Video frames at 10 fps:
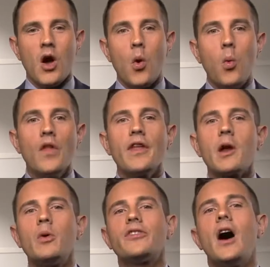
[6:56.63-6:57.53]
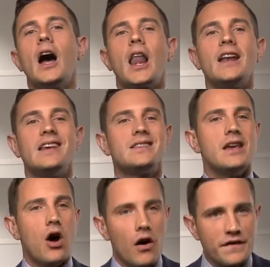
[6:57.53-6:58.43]
One that I want to highlight is the
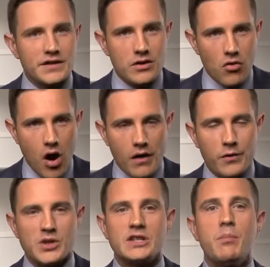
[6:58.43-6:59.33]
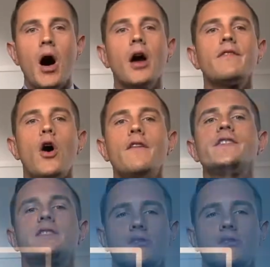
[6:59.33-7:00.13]
Office Graph, which is part of Office